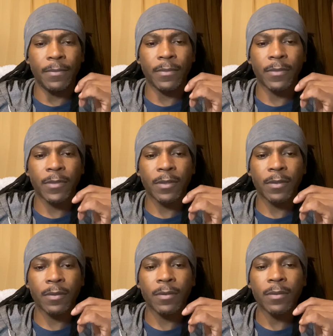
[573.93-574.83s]

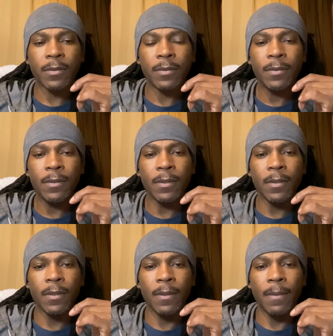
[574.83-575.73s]

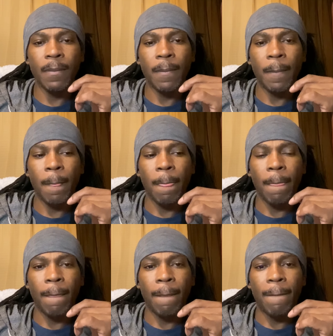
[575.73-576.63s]

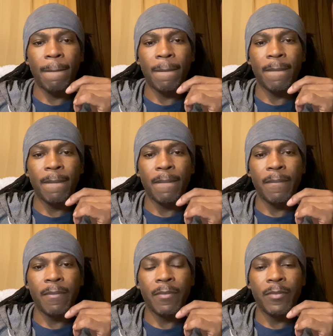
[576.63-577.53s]

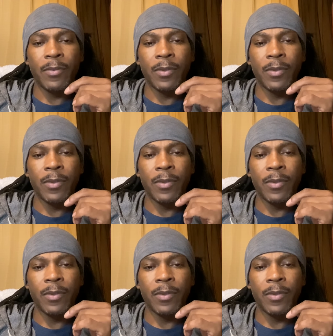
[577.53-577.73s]
(silence)